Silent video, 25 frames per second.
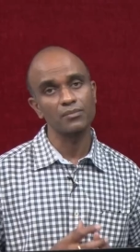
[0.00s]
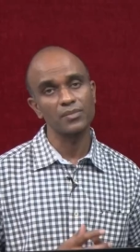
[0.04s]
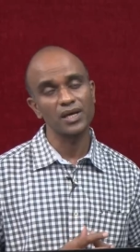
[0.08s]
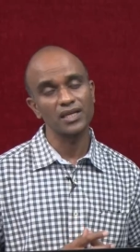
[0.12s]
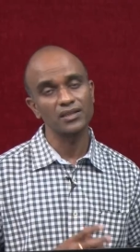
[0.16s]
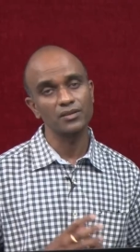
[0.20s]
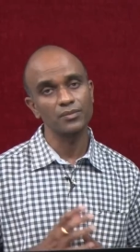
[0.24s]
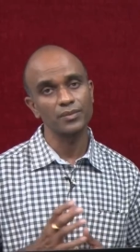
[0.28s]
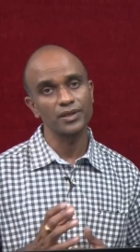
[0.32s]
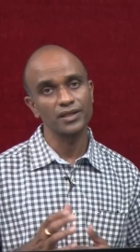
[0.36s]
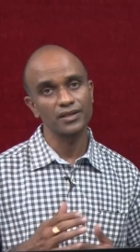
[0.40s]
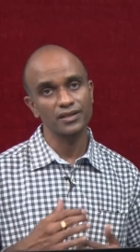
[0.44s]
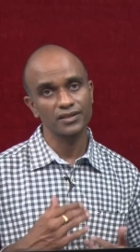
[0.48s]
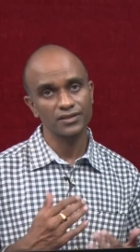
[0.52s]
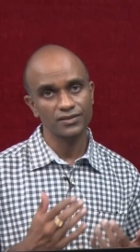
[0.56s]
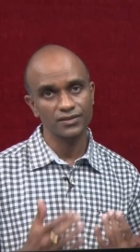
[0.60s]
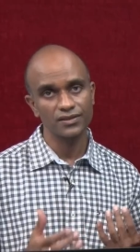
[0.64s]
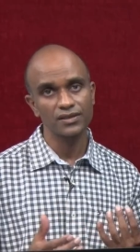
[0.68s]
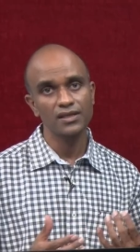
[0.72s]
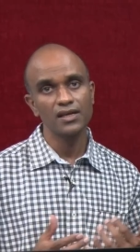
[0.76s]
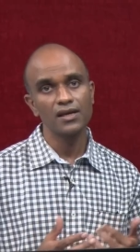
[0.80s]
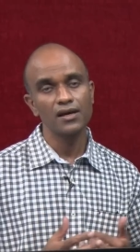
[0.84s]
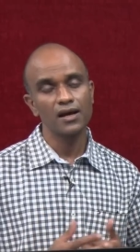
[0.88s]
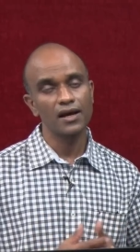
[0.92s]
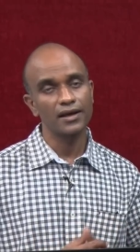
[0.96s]
and mathematics.
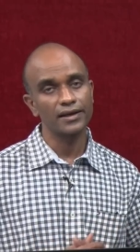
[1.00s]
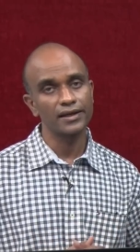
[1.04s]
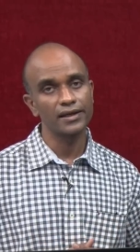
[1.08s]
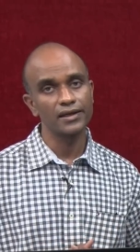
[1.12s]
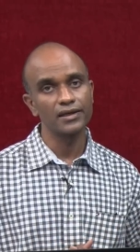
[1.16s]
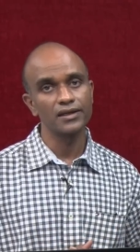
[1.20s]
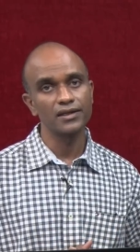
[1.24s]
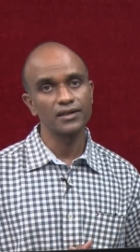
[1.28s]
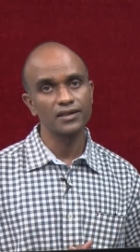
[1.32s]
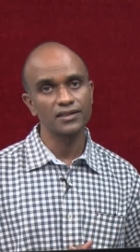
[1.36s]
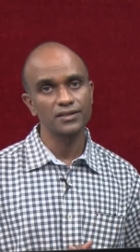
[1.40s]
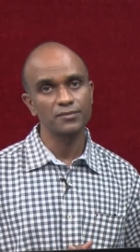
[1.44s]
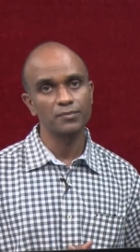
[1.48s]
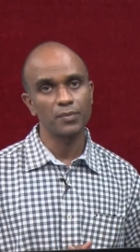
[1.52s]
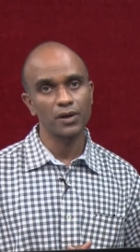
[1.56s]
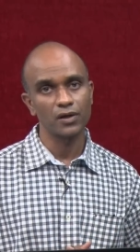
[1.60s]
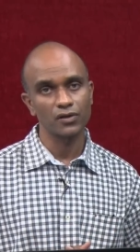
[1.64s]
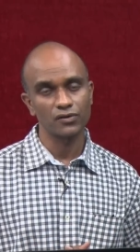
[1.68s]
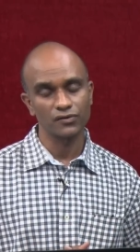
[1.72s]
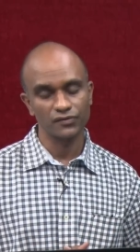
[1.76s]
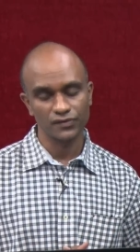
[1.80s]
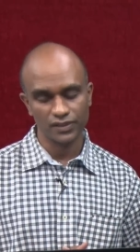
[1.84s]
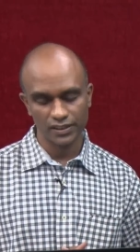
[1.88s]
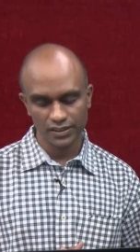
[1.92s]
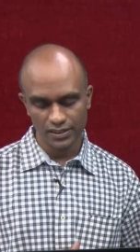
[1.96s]
Again, it is
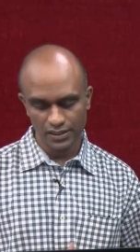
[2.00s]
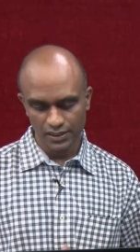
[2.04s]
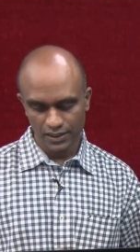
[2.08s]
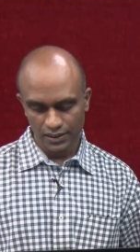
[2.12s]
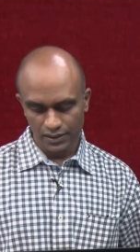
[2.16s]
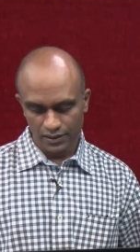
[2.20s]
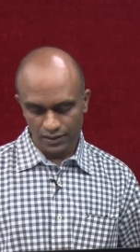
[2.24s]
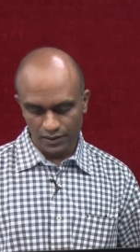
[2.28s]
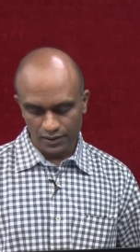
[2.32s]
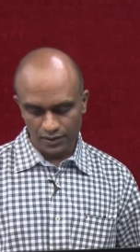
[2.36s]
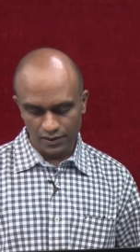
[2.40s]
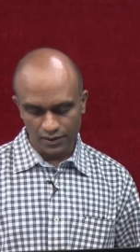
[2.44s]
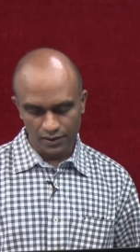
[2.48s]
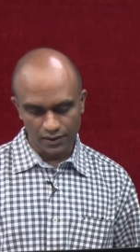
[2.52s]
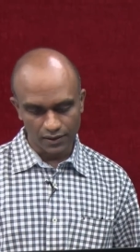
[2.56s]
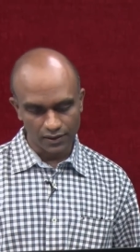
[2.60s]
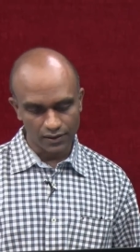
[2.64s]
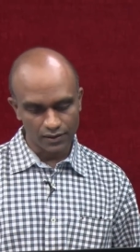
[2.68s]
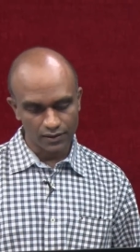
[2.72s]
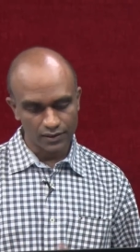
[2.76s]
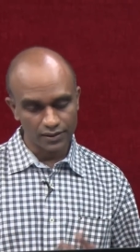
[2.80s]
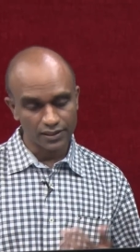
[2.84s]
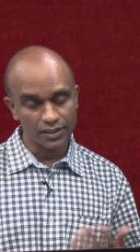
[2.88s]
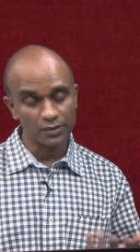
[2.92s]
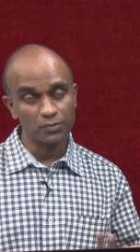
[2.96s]
part of the
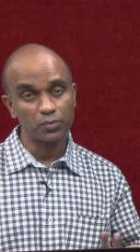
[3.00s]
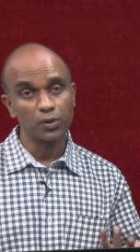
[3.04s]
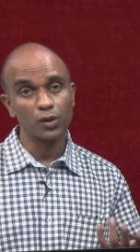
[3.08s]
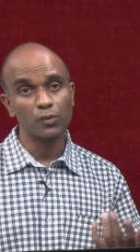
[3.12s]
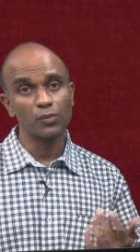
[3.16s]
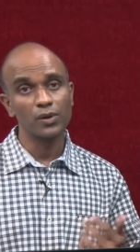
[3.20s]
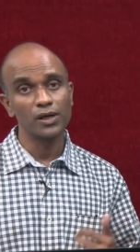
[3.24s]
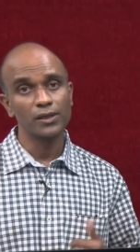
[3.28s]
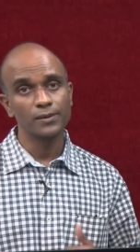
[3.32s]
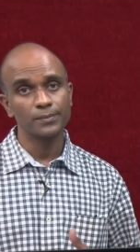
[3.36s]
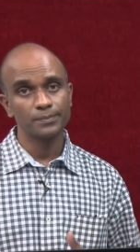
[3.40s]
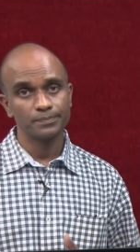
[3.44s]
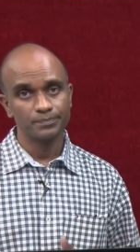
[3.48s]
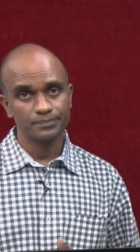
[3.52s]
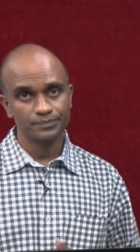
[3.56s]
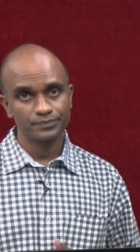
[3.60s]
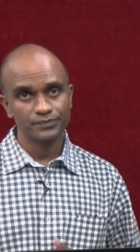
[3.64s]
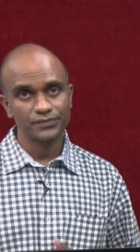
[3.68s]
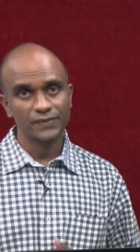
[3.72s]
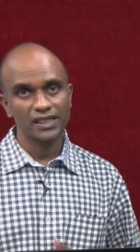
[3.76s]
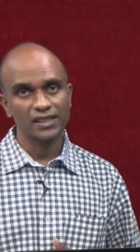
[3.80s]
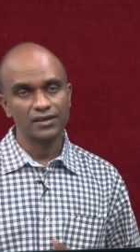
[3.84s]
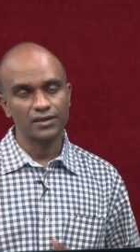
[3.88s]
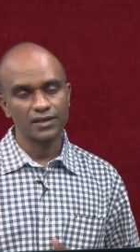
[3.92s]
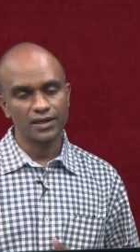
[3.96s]
uh, diploma
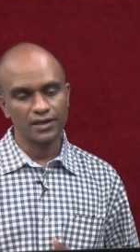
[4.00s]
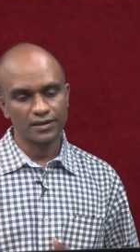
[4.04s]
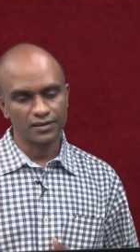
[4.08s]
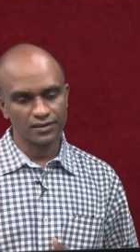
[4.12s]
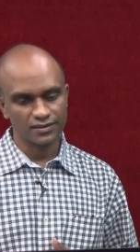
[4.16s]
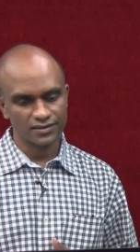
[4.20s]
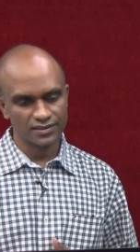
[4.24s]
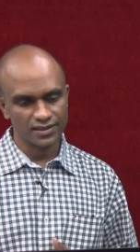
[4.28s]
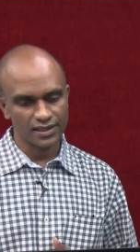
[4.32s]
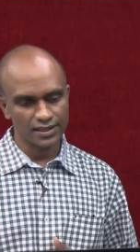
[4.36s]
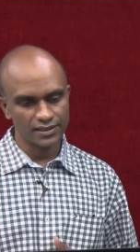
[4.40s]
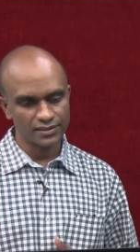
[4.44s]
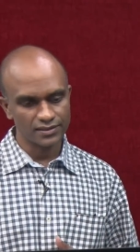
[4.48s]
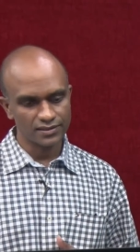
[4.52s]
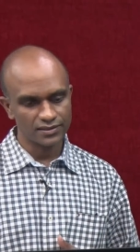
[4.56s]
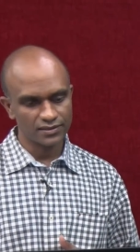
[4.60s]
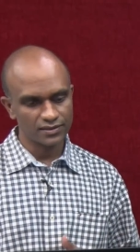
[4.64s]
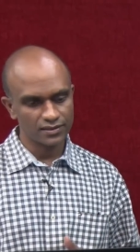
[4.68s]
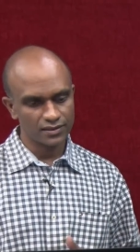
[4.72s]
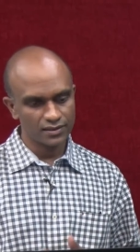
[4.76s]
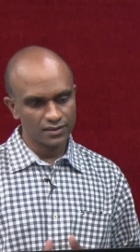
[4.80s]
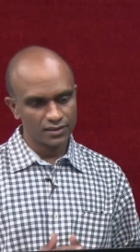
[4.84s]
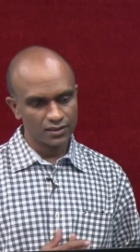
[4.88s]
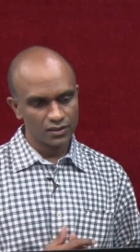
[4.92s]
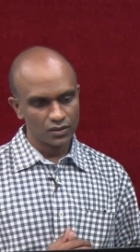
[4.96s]
in data science
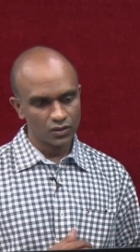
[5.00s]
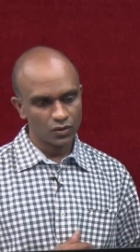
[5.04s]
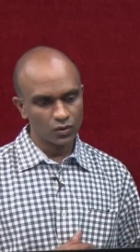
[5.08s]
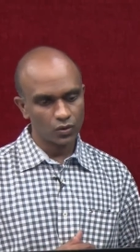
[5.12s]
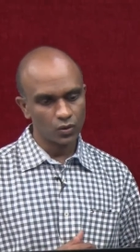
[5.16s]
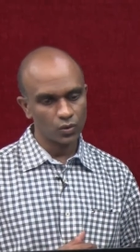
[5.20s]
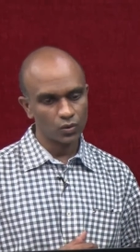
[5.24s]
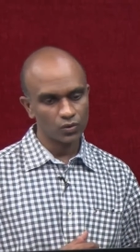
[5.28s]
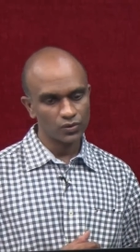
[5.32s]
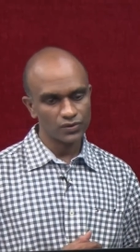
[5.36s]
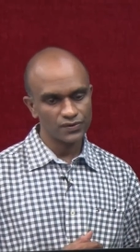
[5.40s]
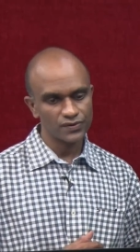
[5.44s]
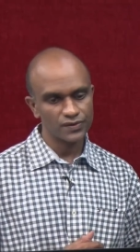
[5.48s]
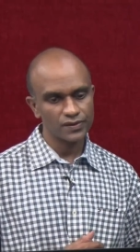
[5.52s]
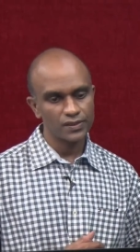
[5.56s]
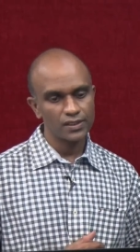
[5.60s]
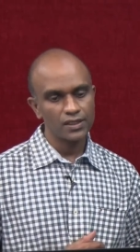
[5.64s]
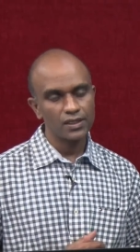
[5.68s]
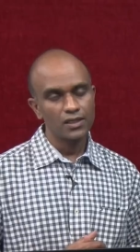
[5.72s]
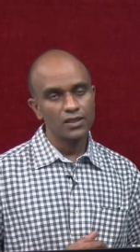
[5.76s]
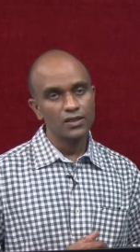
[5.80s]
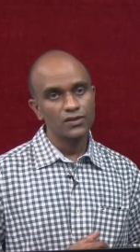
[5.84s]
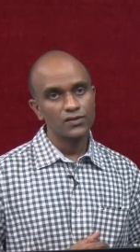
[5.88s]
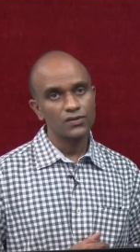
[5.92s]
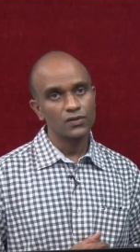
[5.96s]
course.
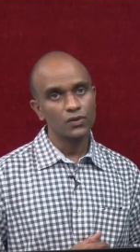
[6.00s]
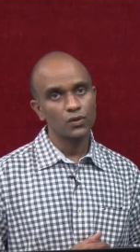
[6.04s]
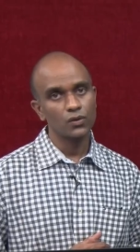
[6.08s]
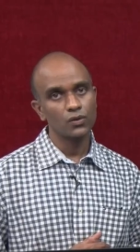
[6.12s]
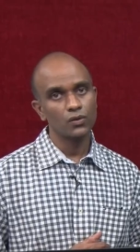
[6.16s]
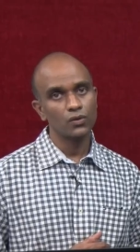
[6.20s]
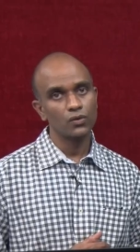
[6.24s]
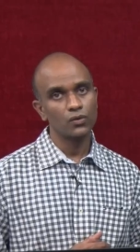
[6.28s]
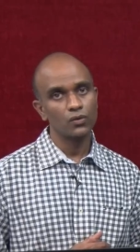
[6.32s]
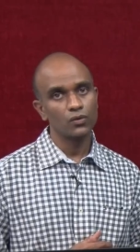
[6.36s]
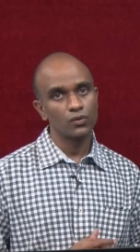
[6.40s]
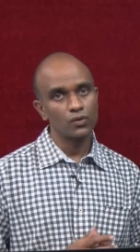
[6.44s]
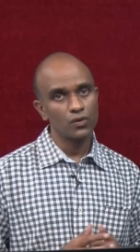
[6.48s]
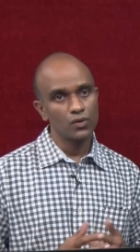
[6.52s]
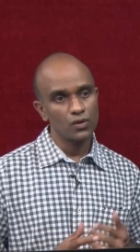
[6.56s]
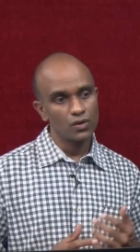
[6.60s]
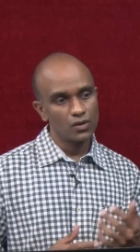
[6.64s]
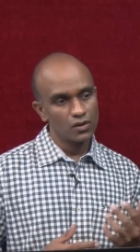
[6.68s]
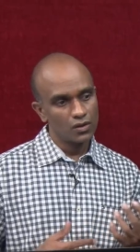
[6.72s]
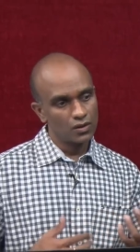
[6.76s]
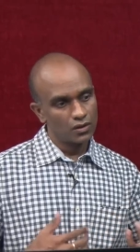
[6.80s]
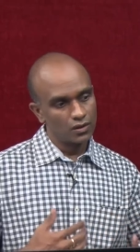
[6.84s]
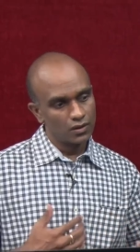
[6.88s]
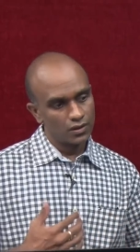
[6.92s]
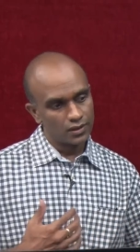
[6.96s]
So
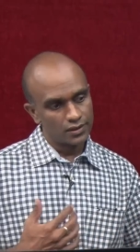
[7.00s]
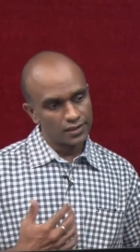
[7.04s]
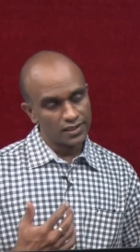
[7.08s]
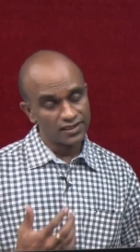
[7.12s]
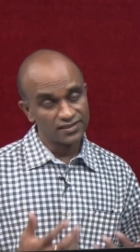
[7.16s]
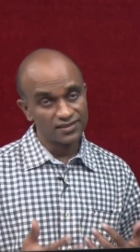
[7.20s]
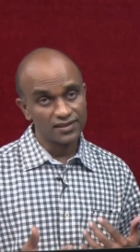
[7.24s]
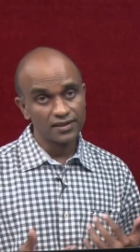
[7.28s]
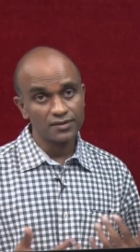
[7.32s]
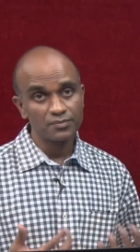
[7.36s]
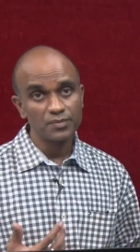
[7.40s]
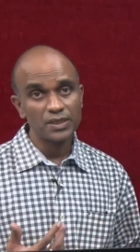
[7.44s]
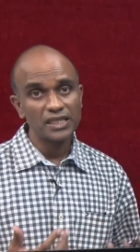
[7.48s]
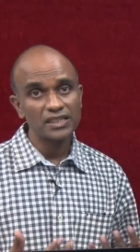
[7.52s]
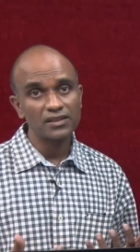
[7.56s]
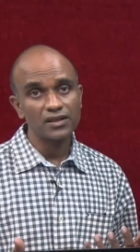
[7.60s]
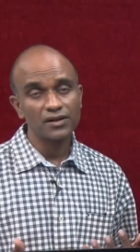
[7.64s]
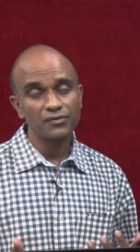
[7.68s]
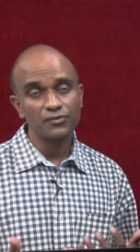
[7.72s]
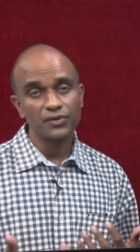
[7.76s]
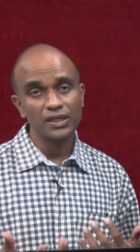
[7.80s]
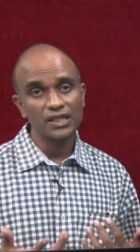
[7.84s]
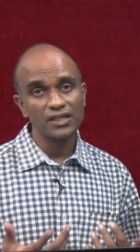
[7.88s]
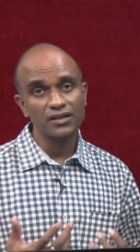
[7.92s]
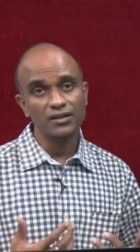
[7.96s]
does it mean
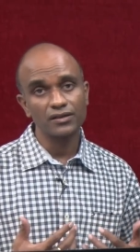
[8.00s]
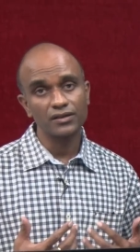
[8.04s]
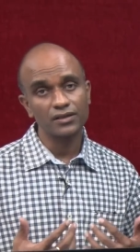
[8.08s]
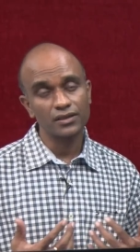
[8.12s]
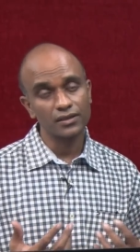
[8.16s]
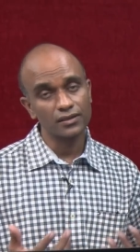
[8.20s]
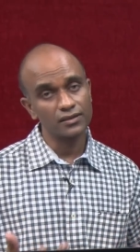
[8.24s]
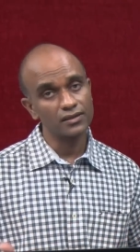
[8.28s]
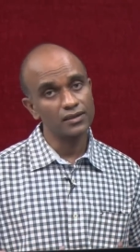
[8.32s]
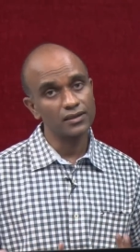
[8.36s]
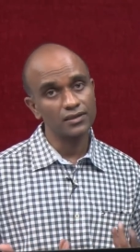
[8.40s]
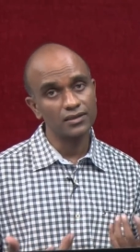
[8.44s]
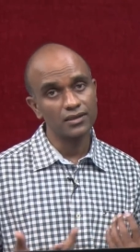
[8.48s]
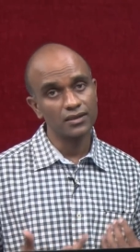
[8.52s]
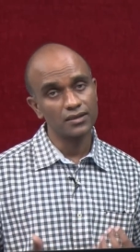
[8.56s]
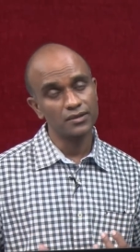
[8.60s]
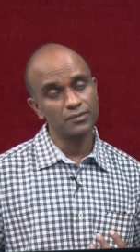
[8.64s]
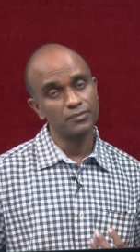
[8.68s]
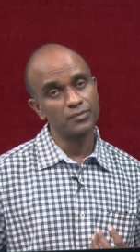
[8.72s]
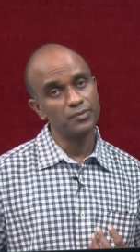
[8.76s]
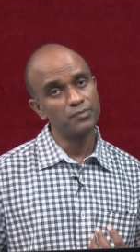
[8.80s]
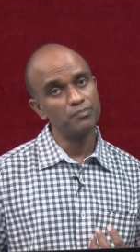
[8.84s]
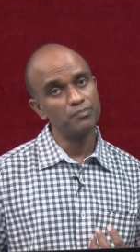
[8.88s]
that we didn't, uh, that the